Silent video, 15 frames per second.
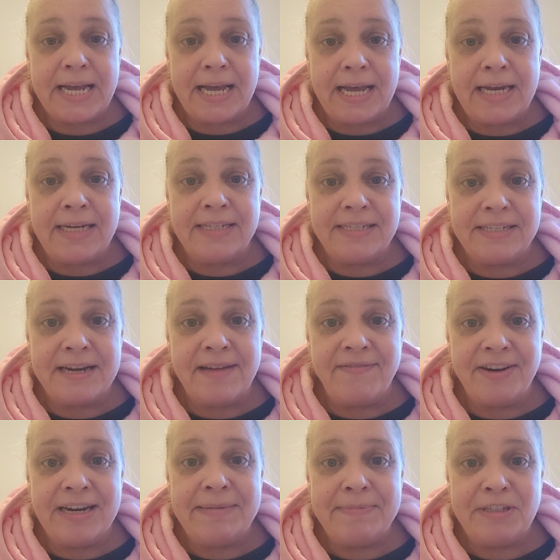it's not
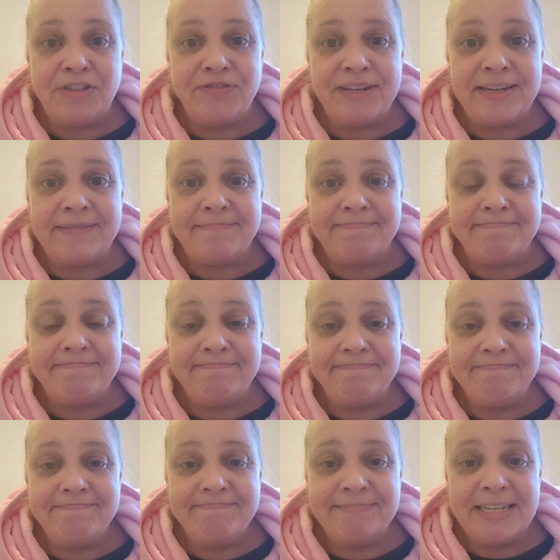very much fun.
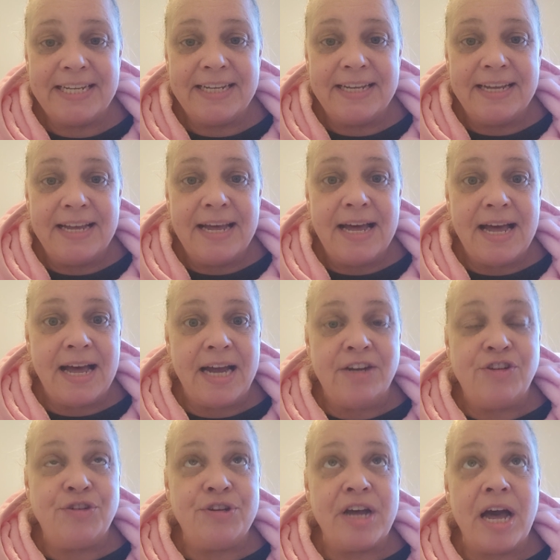I
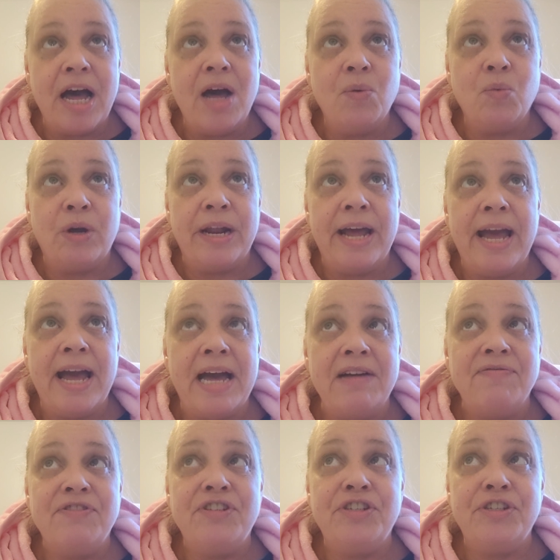do not want to
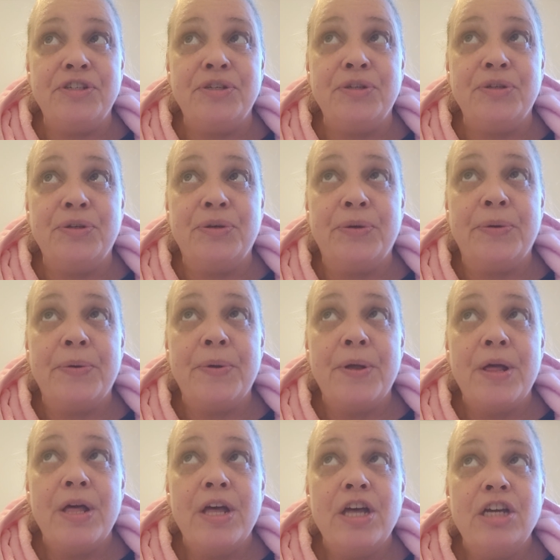have to
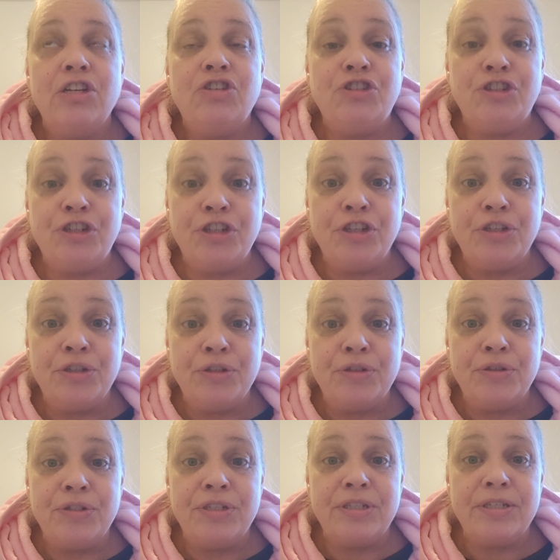
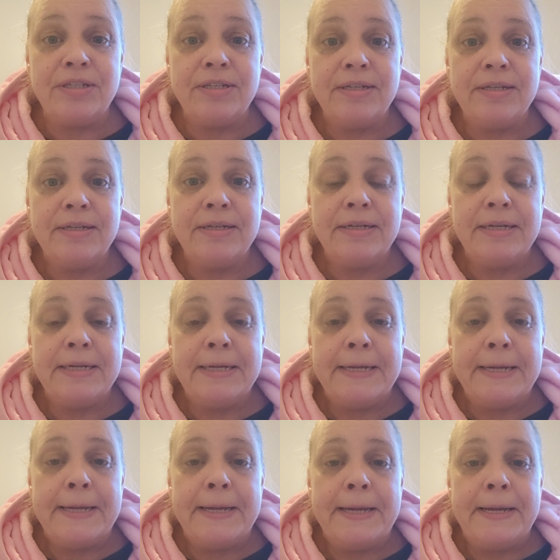choose
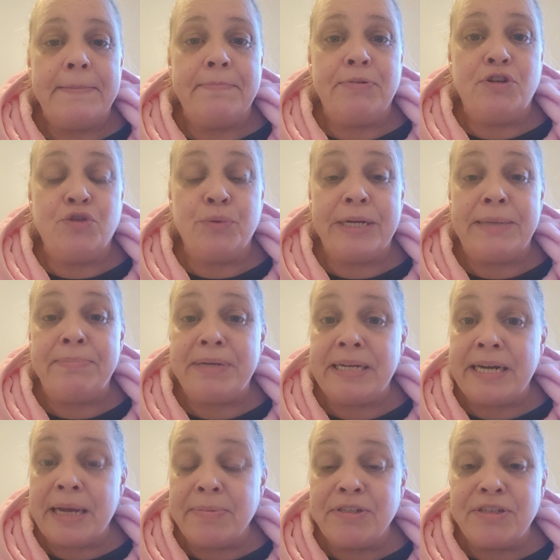between being
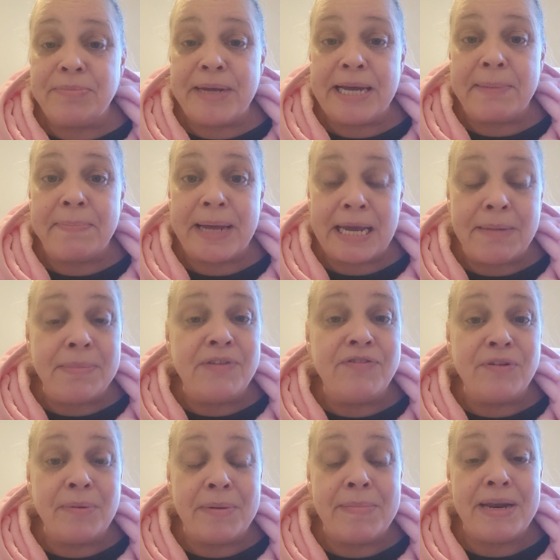able to make a payment
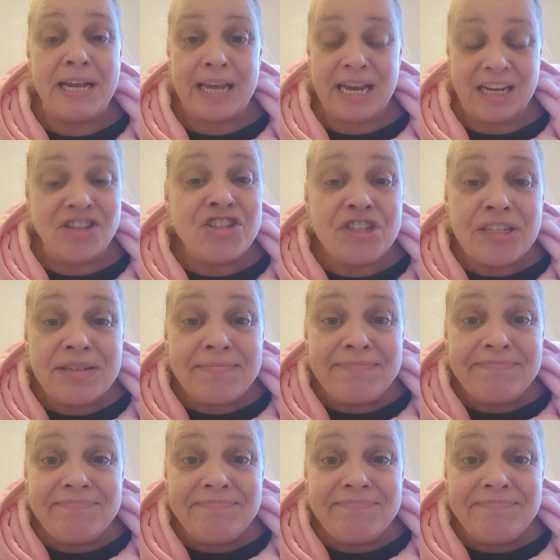for my medication